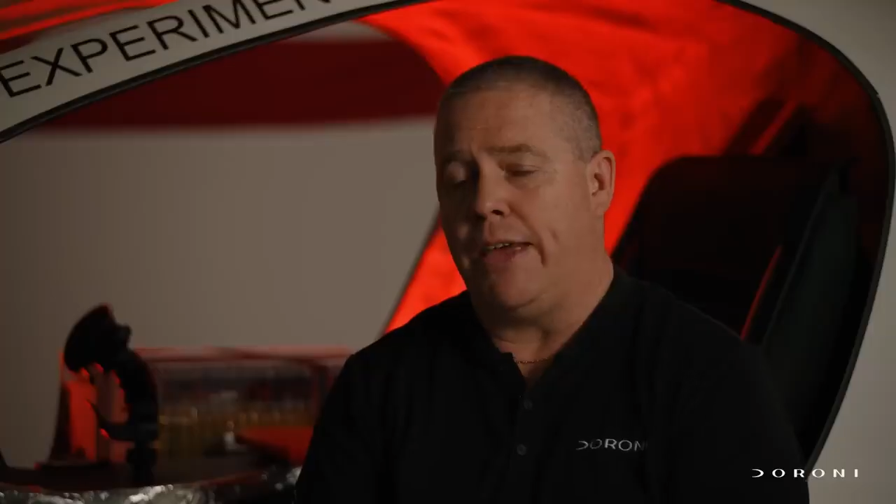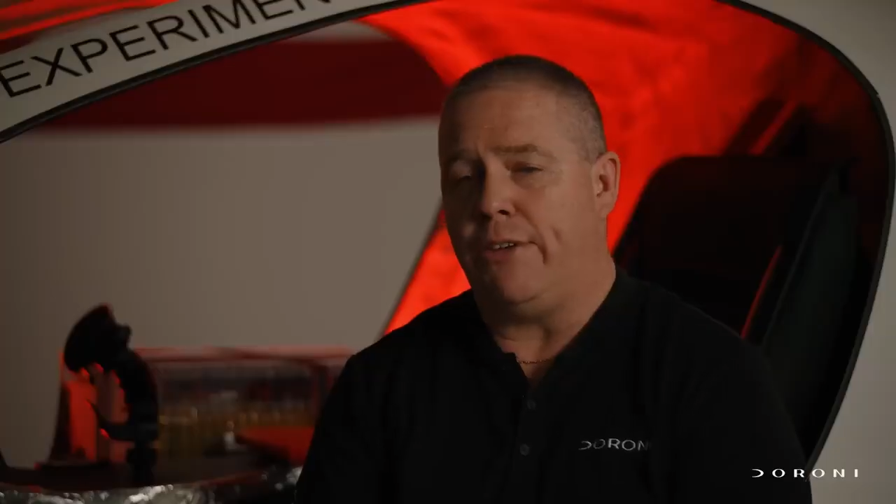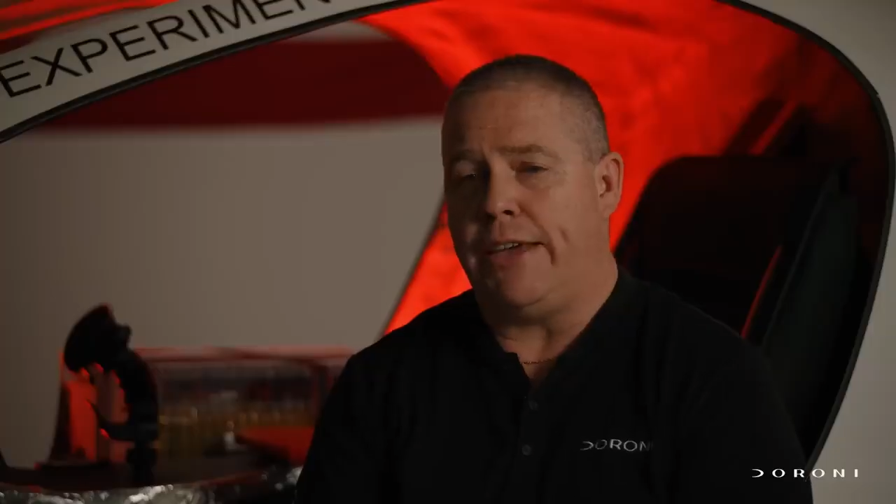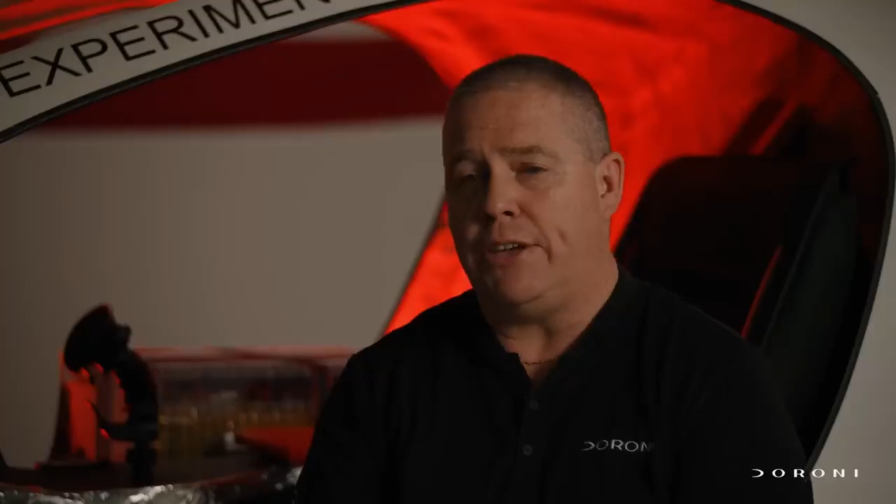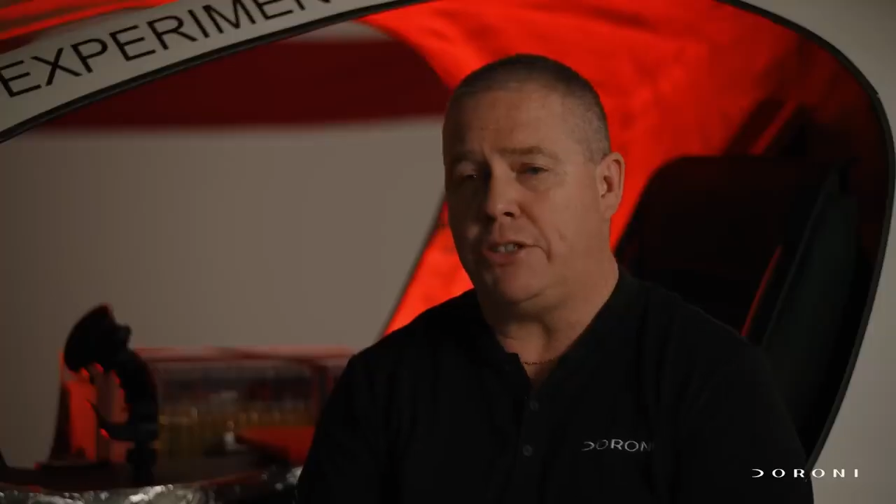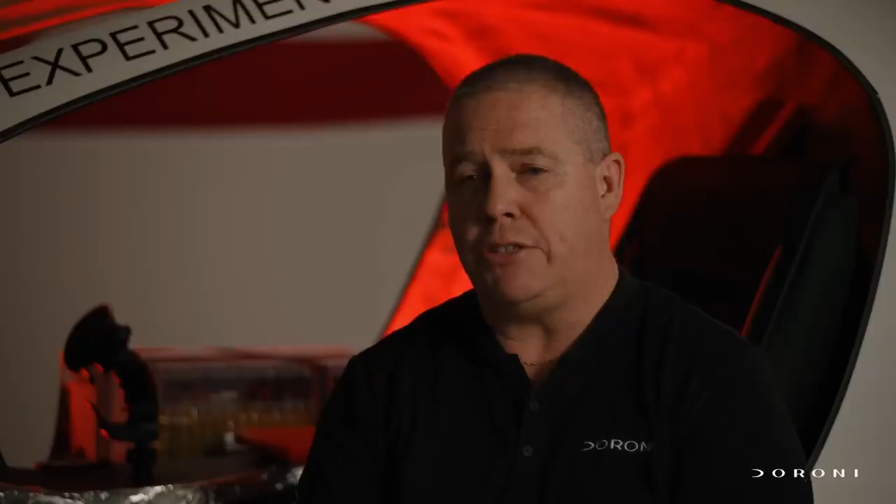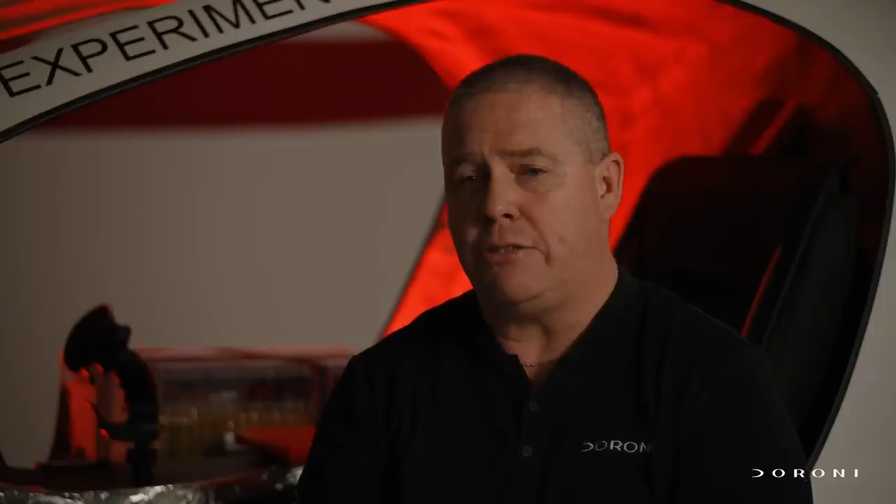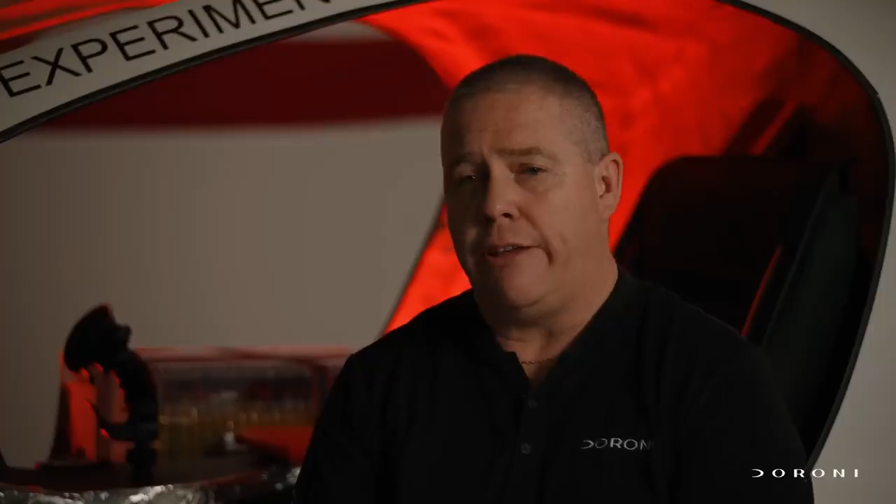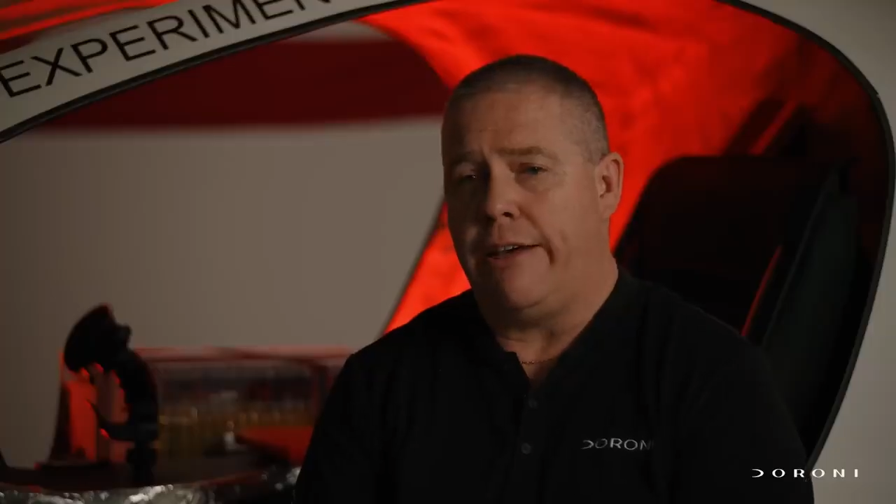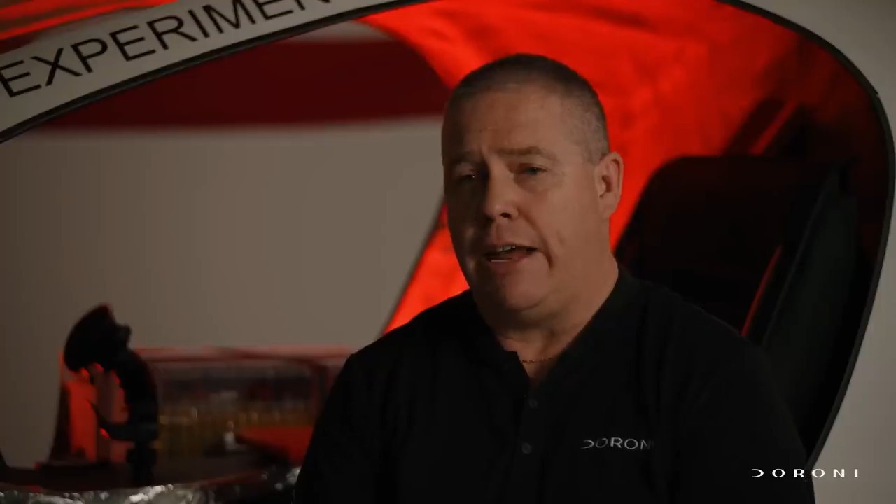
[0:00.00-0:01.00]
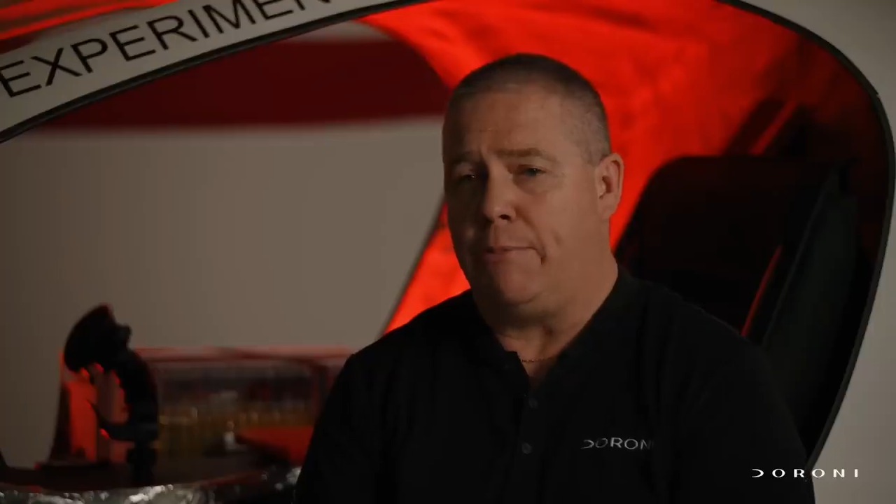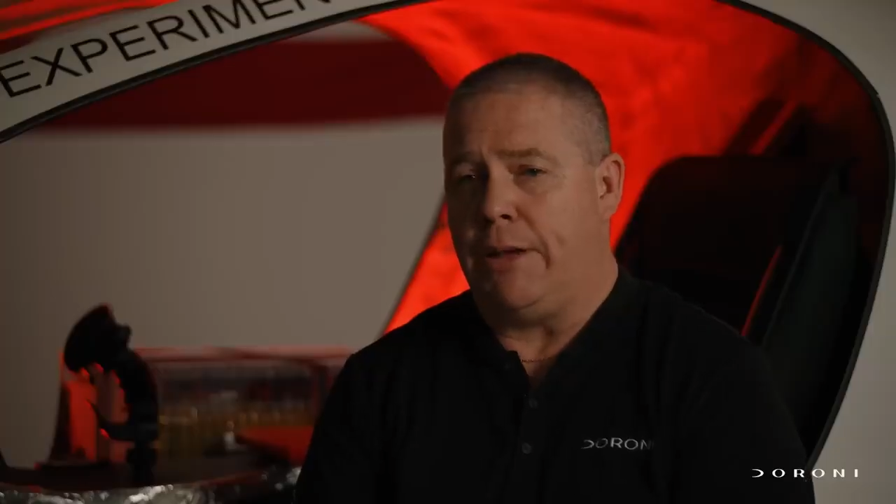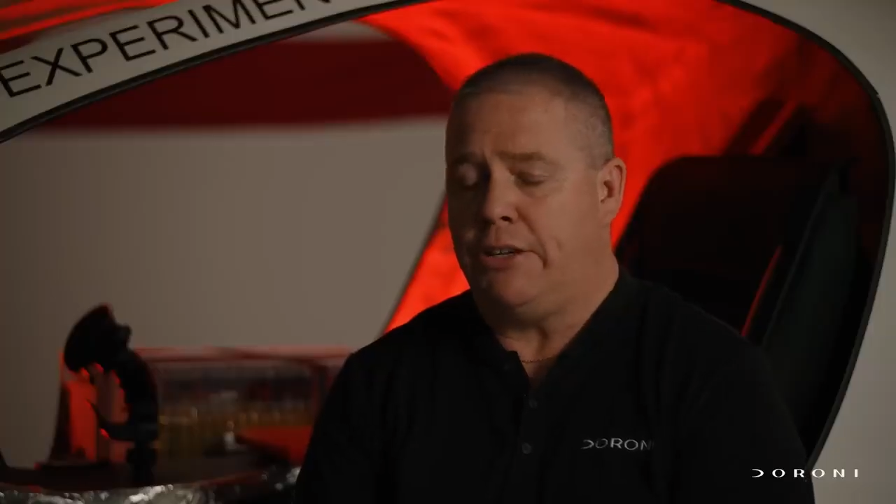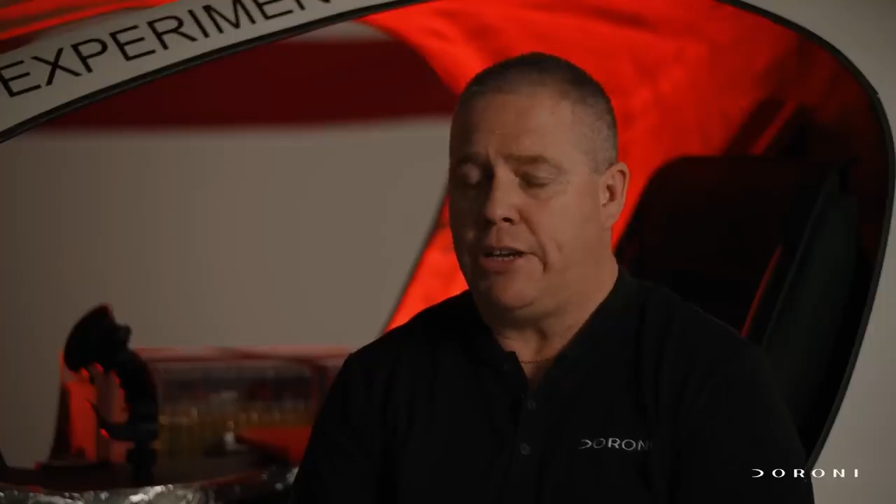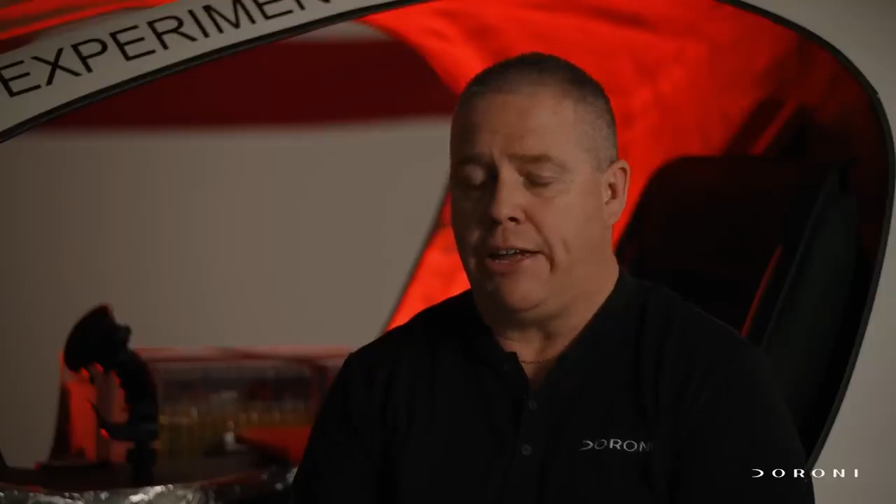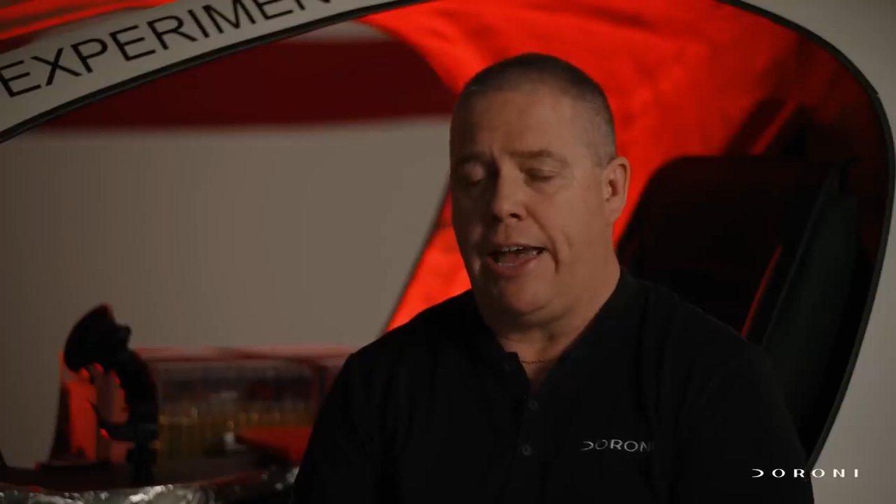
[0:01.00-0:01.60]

with aviation, and I've been a jet